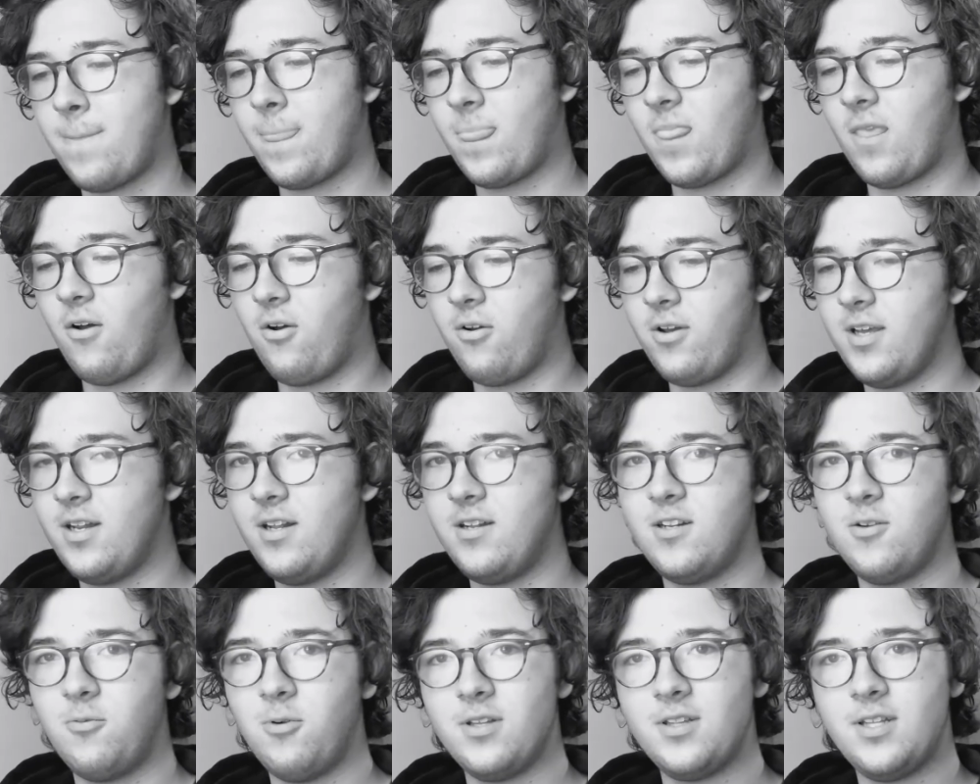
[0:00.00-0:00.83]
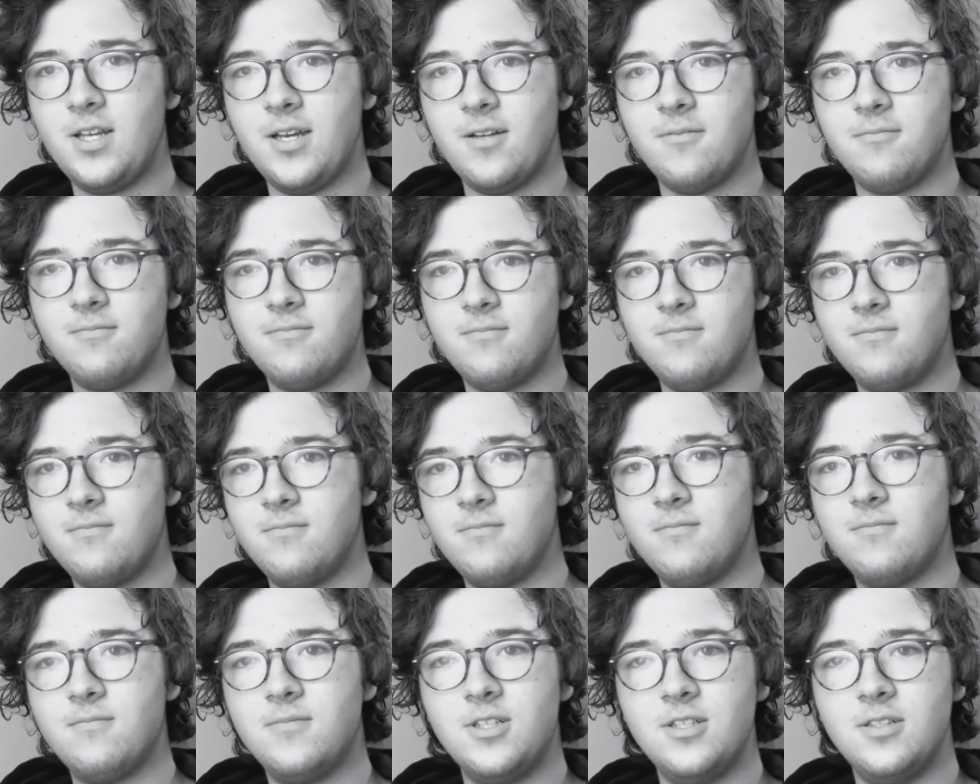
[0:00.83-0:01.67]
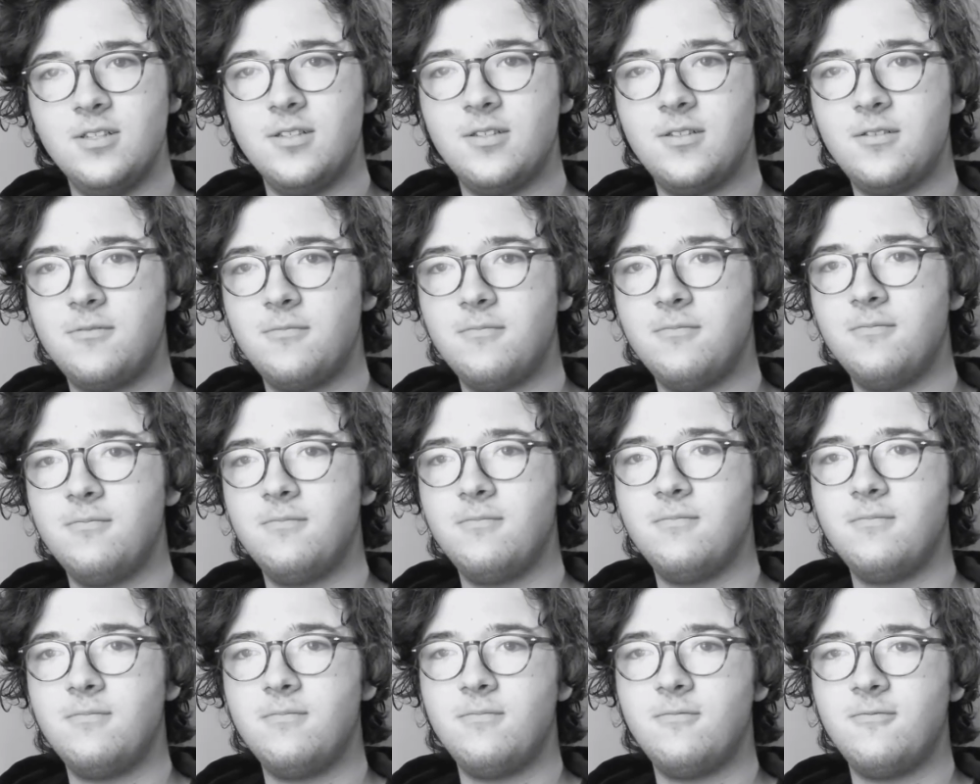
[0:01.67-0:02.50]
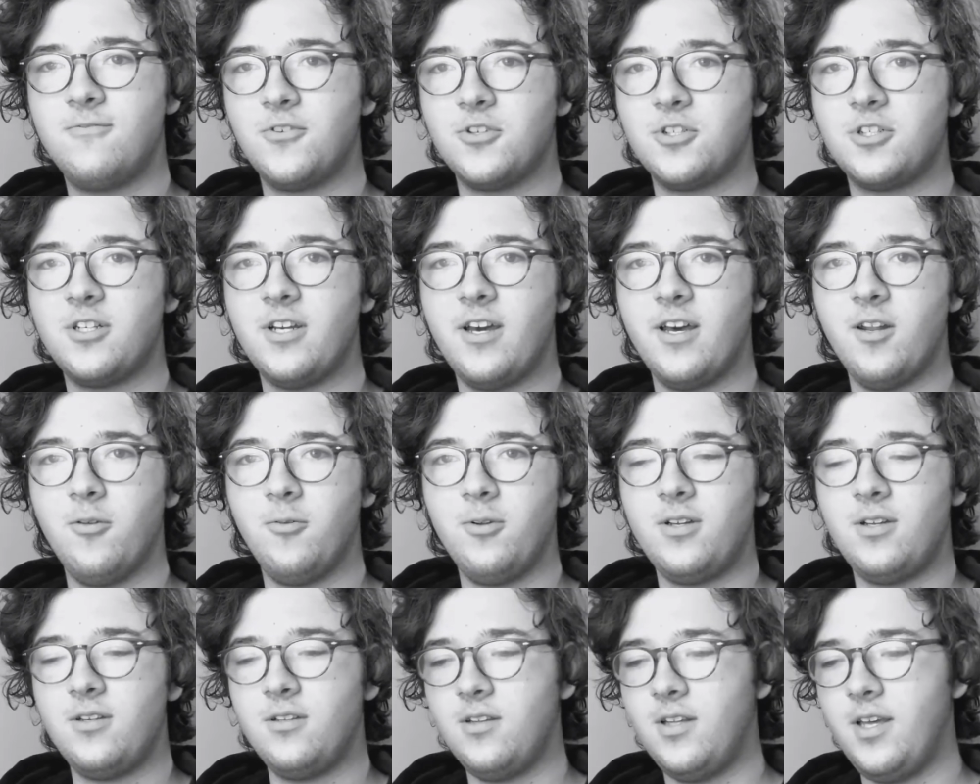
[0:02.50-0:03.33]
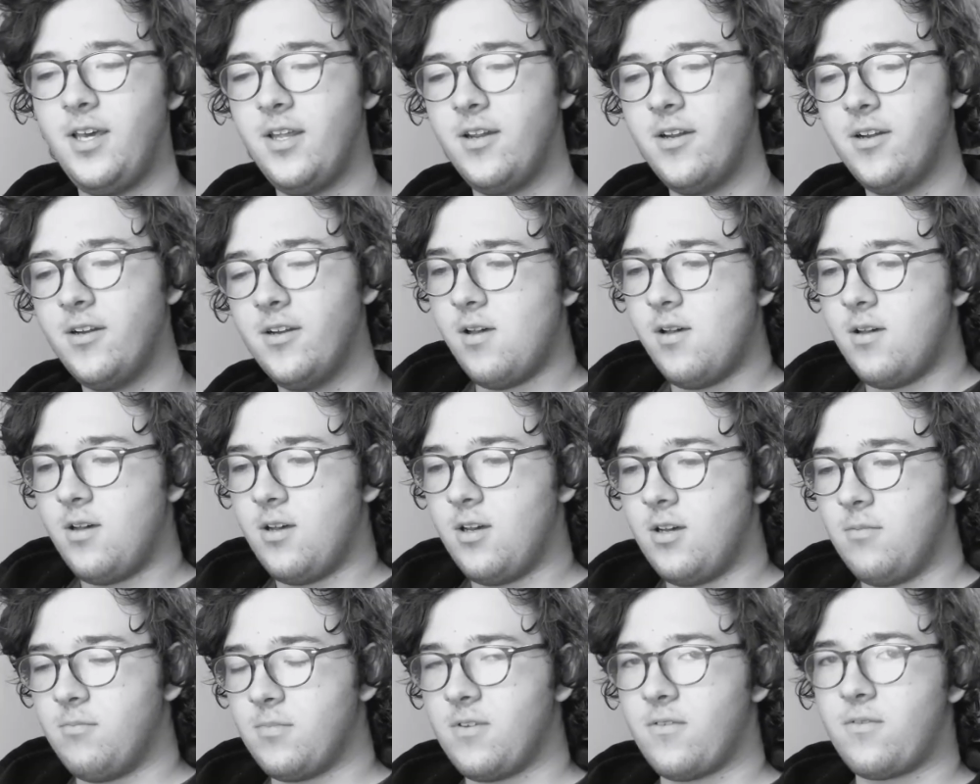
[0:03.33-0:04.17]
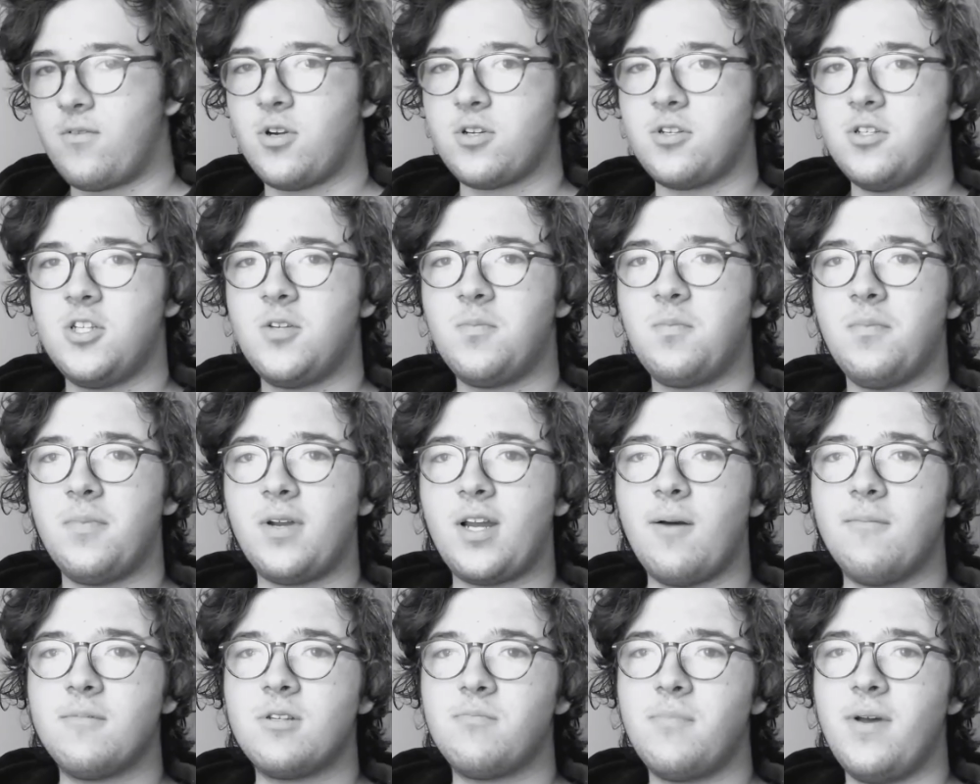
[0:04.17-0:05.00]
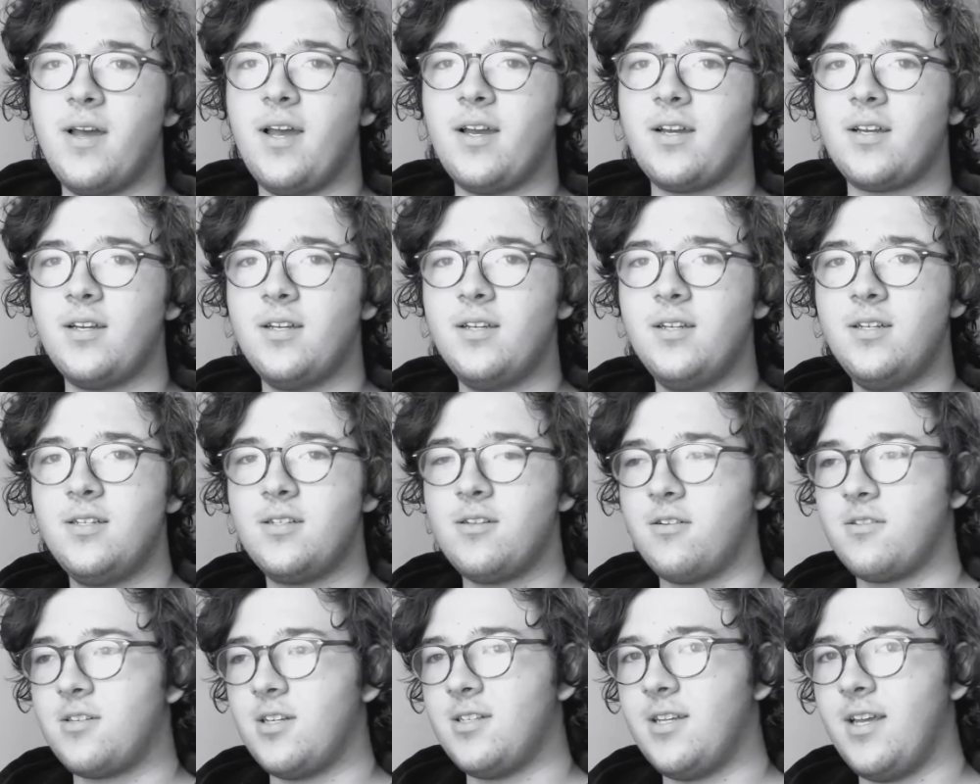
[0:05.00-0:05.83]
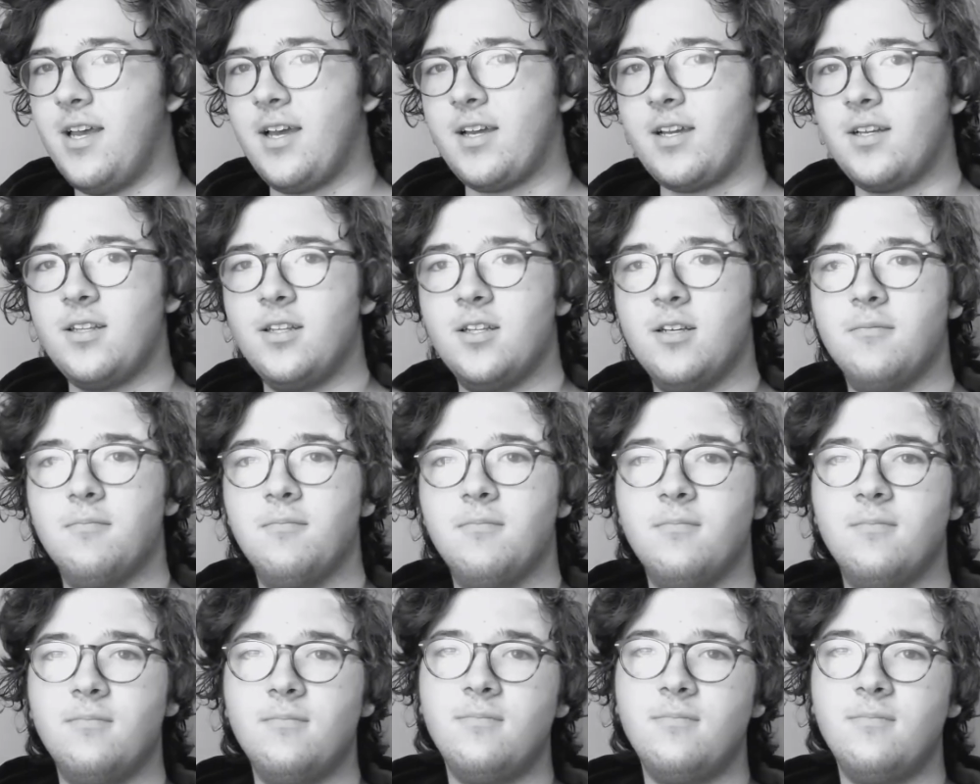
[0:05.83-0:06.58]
I'll get into what that is foreshadowing later. But of course, when Superman comes back, he starts attacking them,